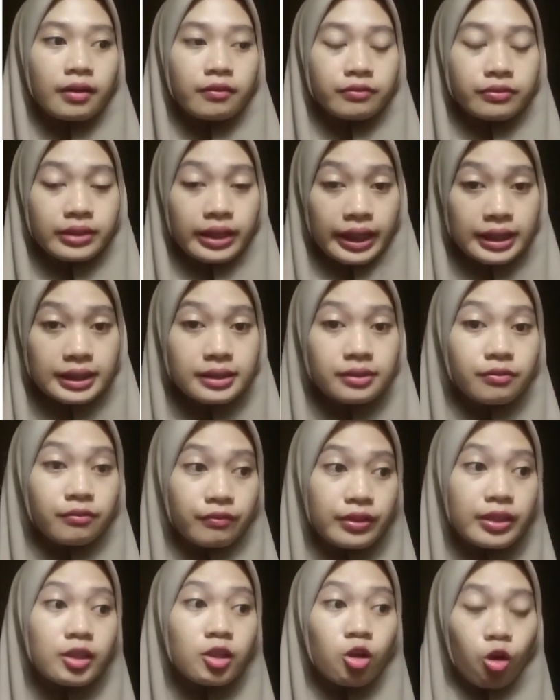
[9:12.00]

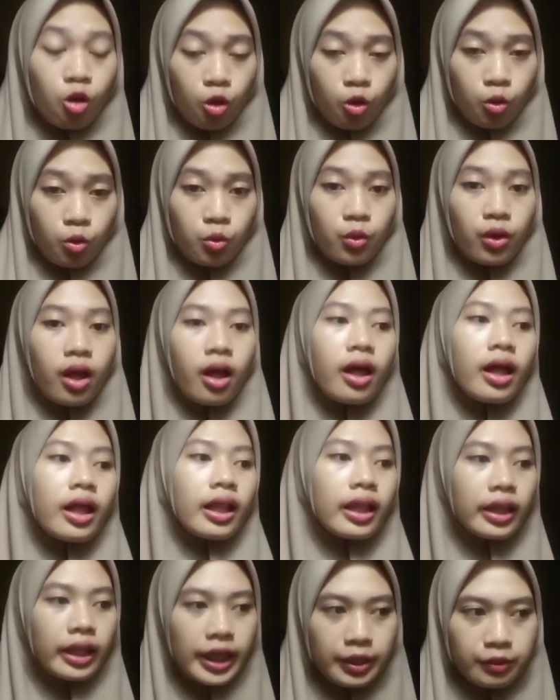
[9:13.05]
SVO.
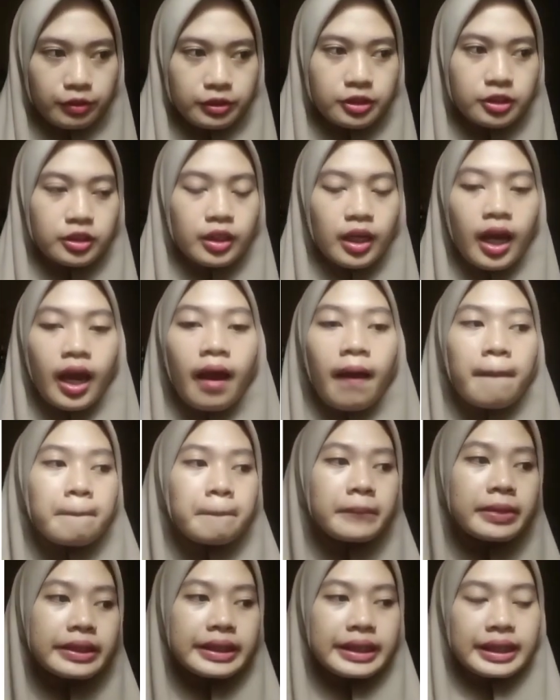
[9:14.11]
Language,
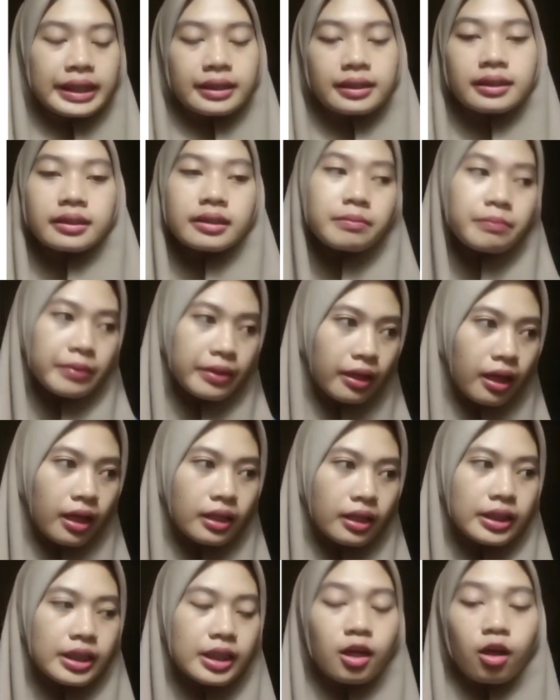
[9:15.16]
meaning the
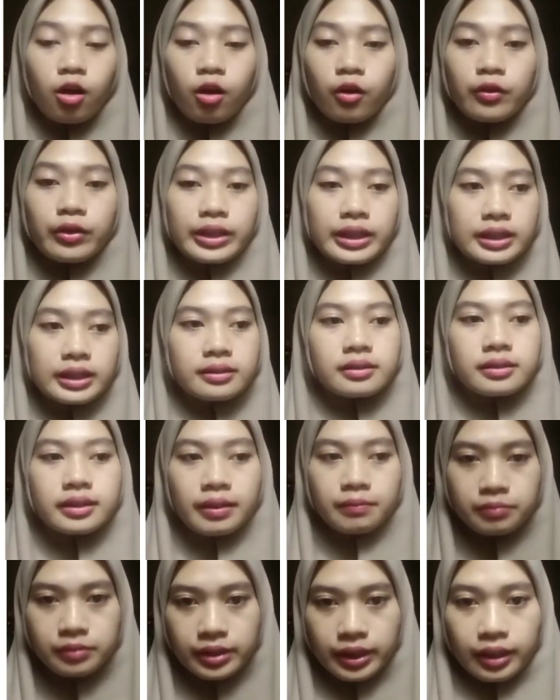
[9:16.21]
typically or is
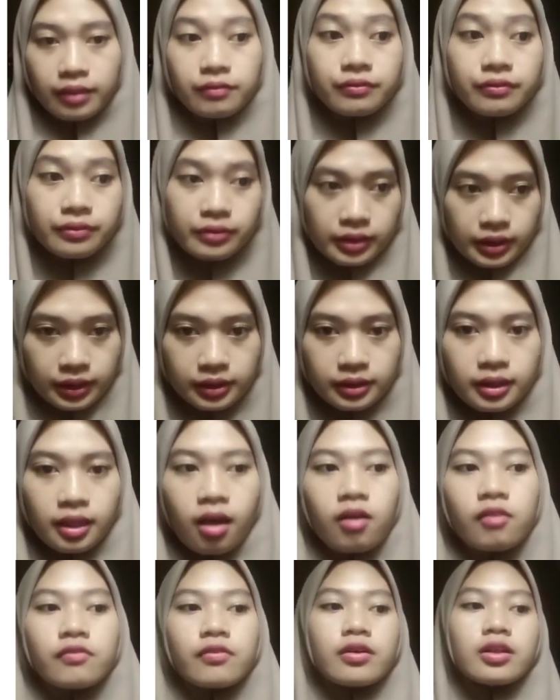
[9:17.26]
subject first,
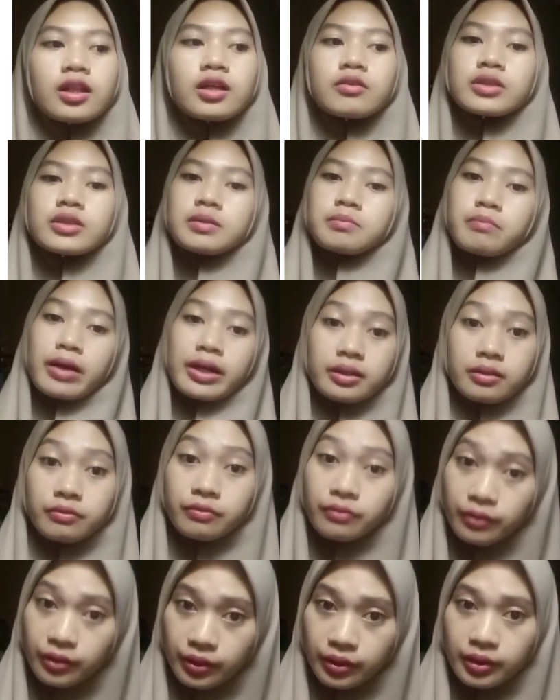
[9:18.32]
followed by the
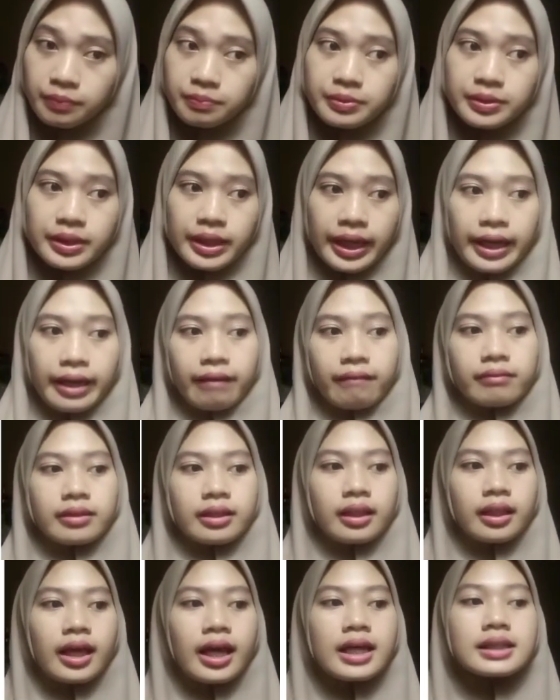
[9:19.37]
verbs and the
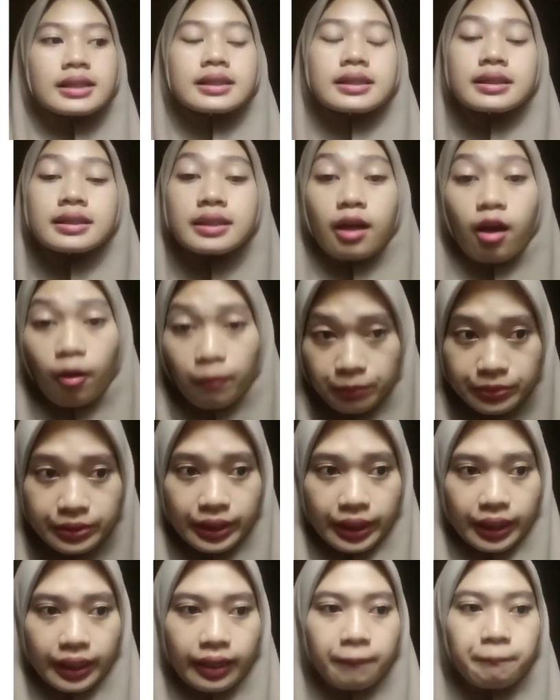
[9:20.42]
last the object.
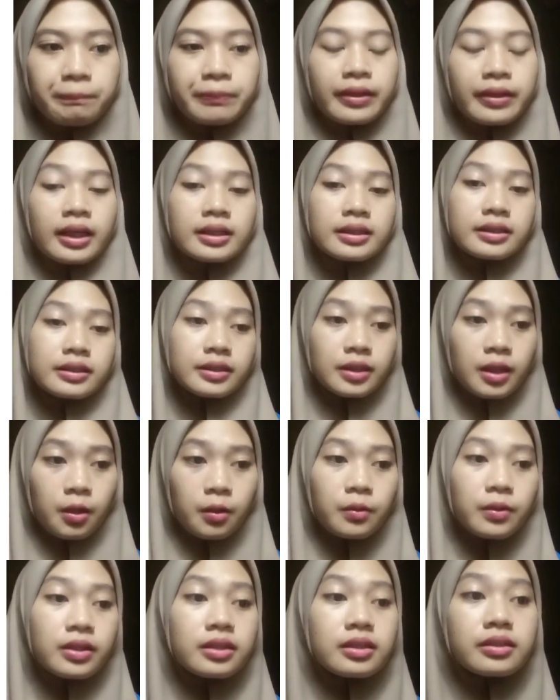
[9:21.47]
So
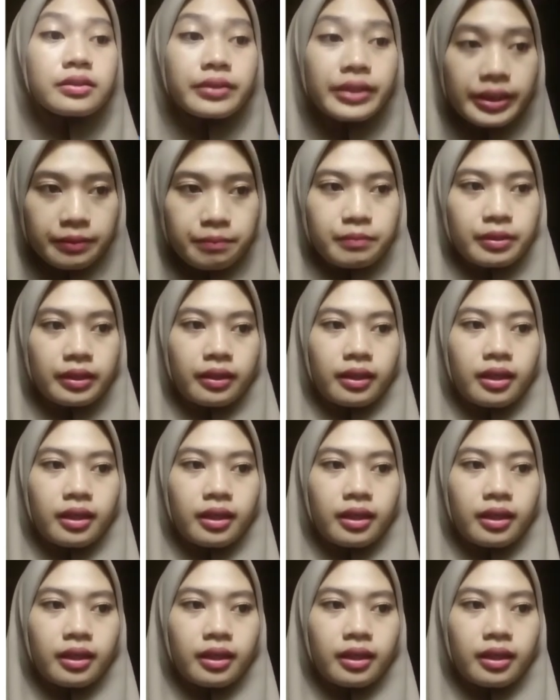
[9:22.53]
agreement